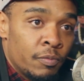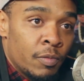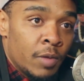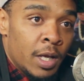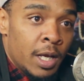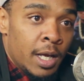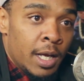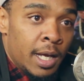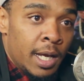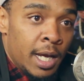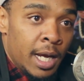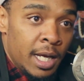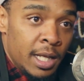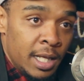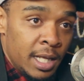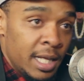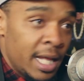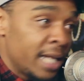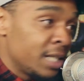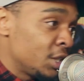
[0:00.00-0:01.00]
And
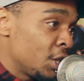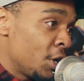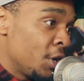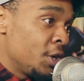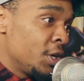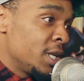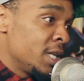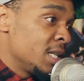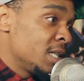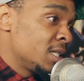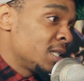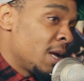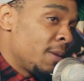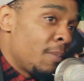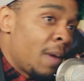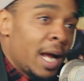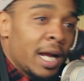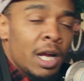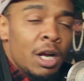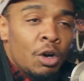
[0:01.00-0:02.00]
then that turned into something
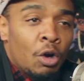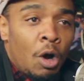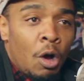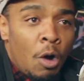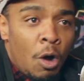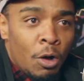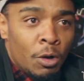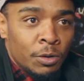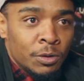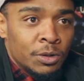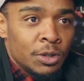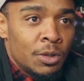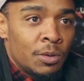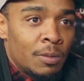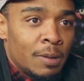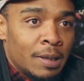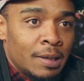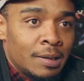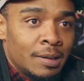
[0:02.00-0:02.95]
I can grow old doing.